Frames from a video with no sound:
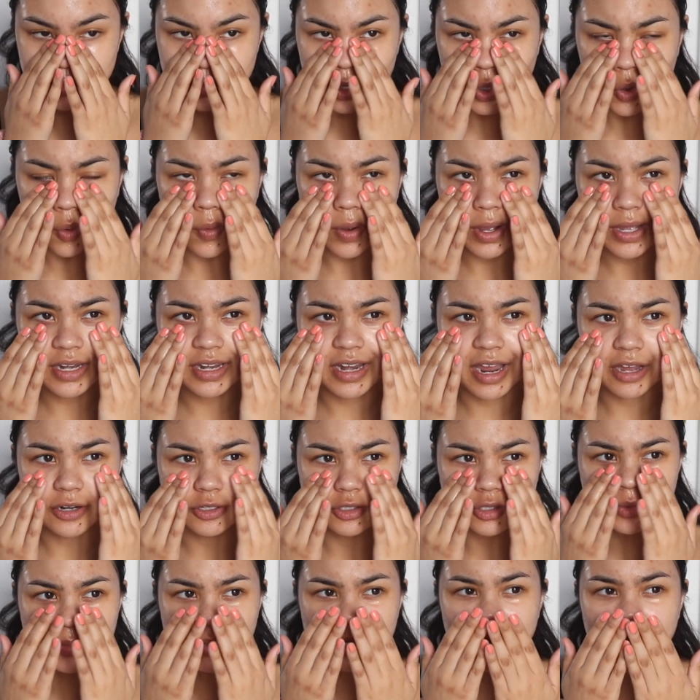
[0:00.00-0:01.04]
quite
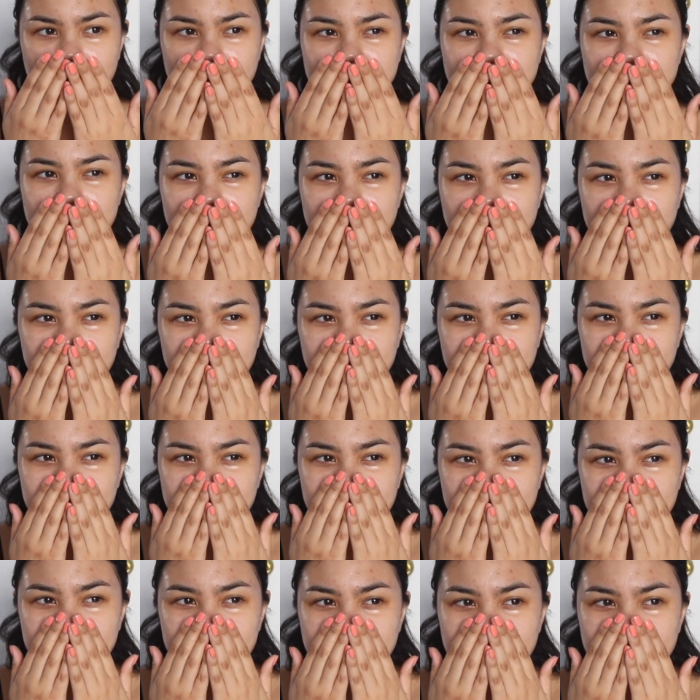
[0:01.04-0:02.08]
natural, but it has that like
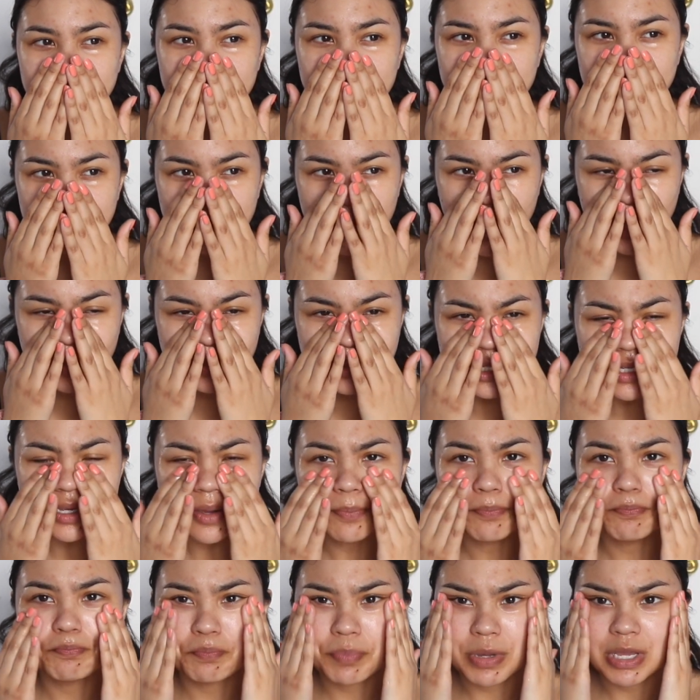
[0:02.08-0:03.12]
almost like
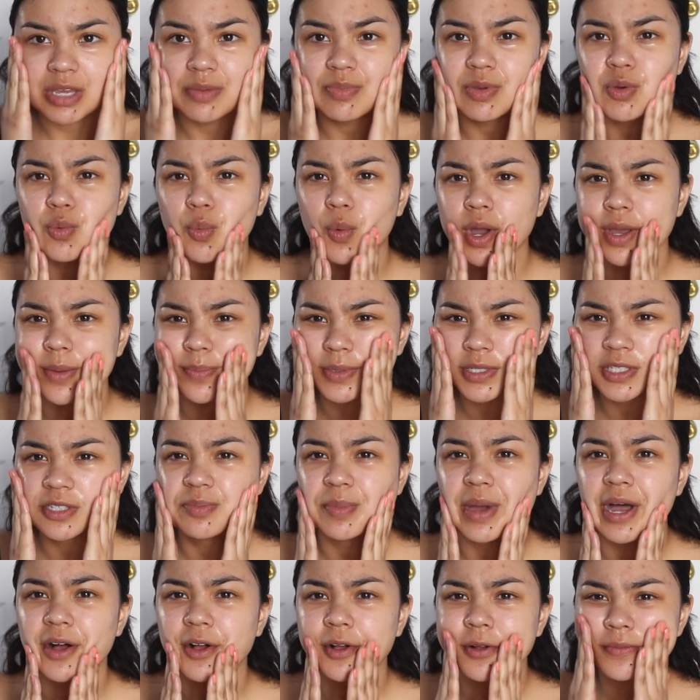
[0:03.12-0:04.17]
a baby wipe
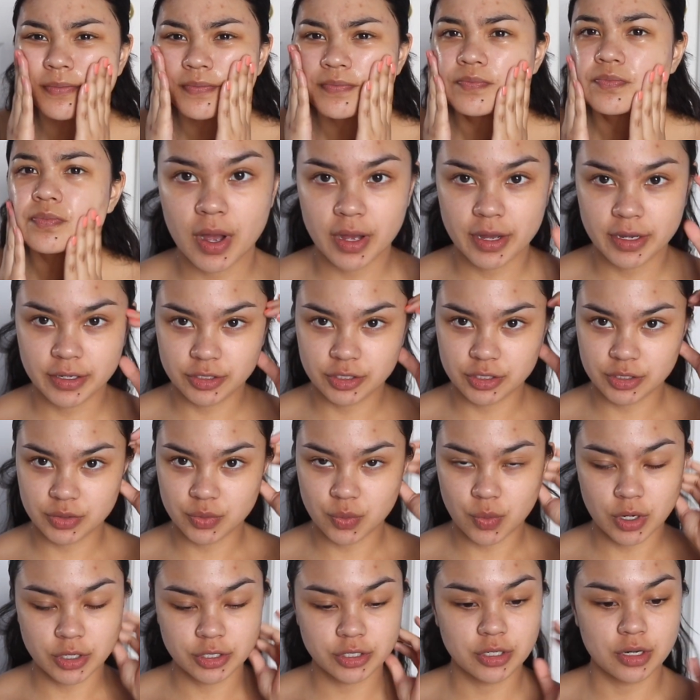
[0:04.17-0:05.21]
smell. I just
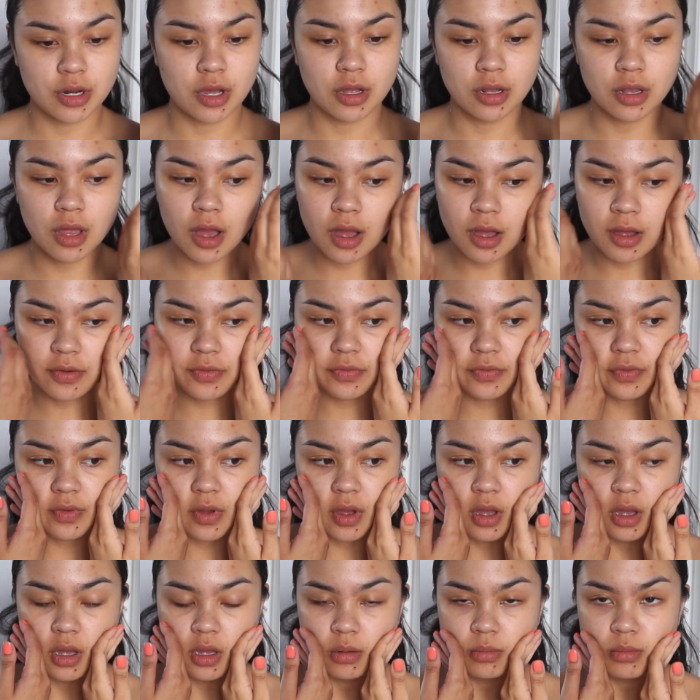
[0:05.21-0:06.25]
washed it all off.
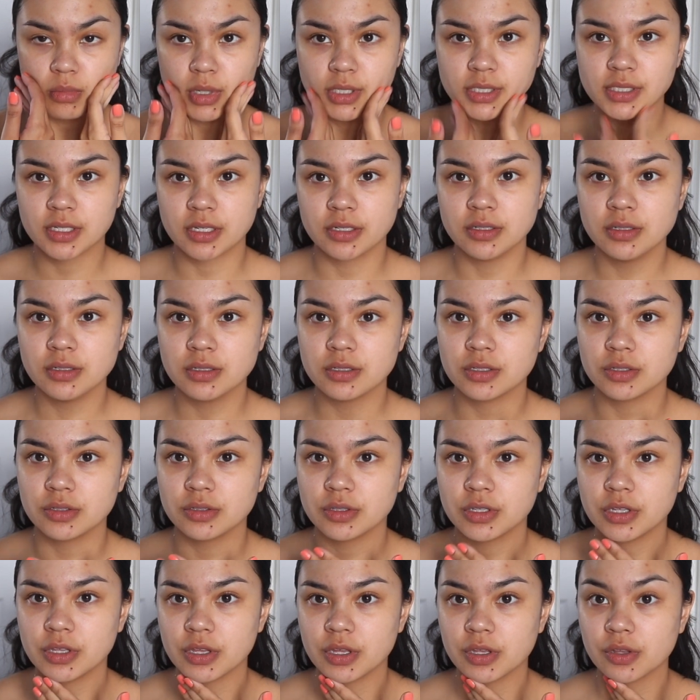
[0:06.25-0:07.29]
My skin
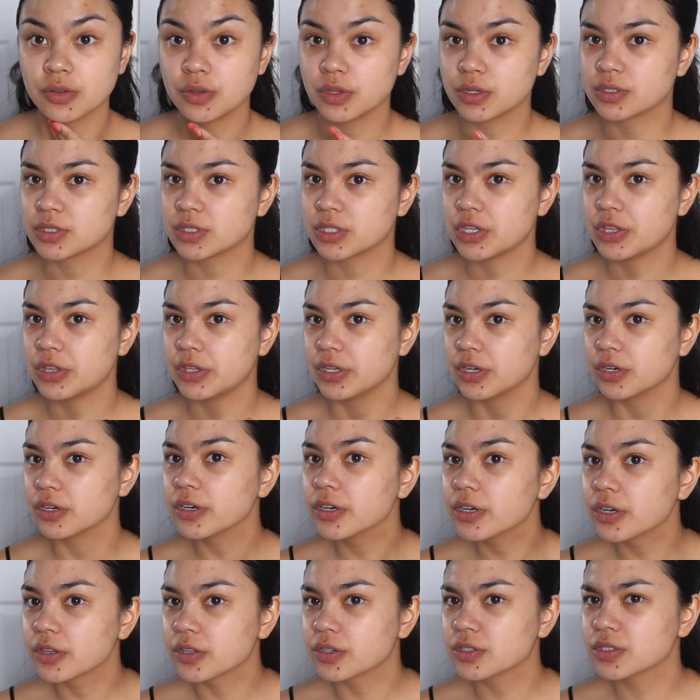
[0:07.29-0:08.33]
certainly like looks
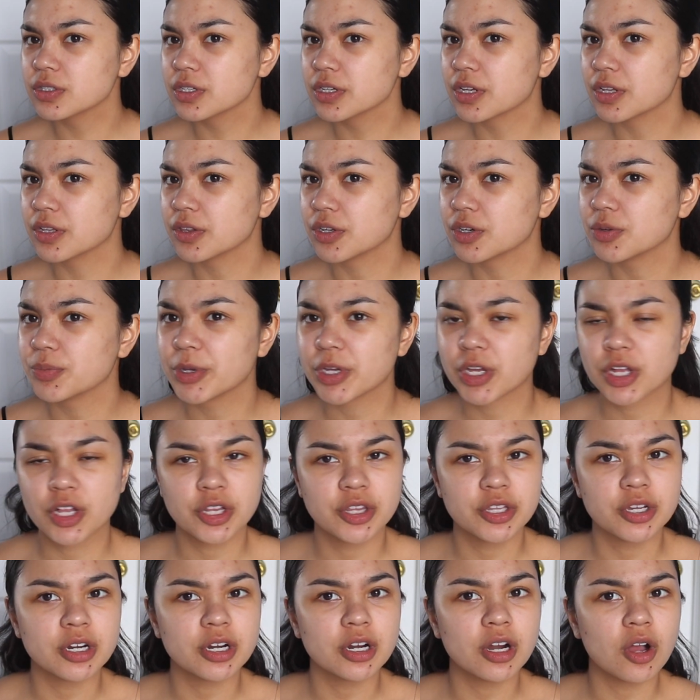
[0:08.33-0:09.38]
cleaner. It looks like a little bit
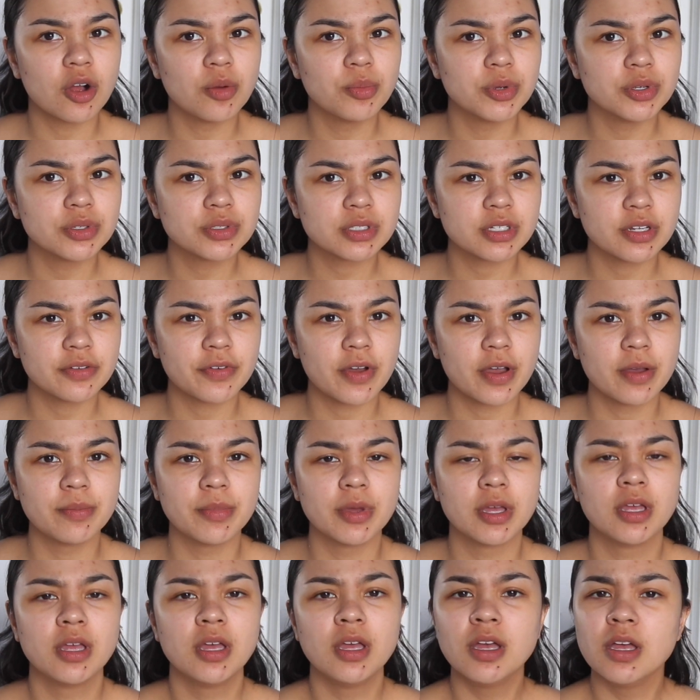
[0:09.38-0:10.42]
clearer almost if
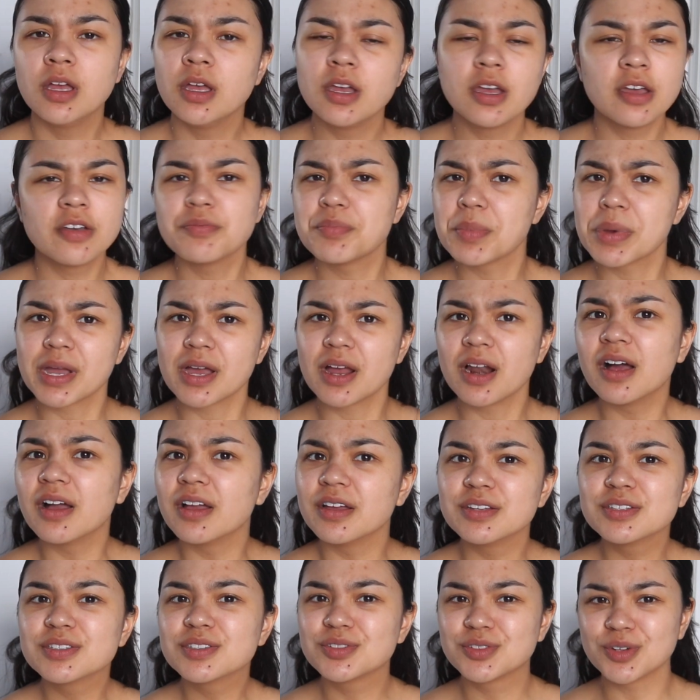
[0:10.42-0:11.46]
my
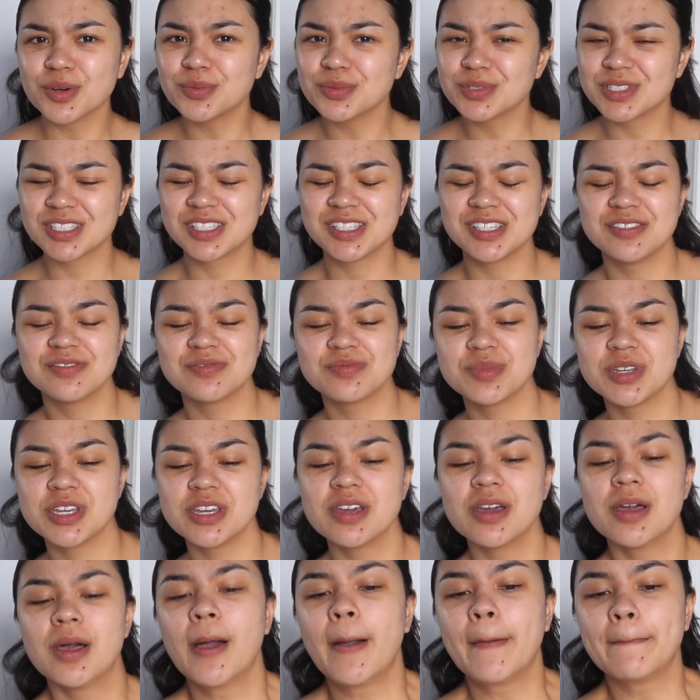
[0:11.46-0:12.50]
eyes don't deceive me.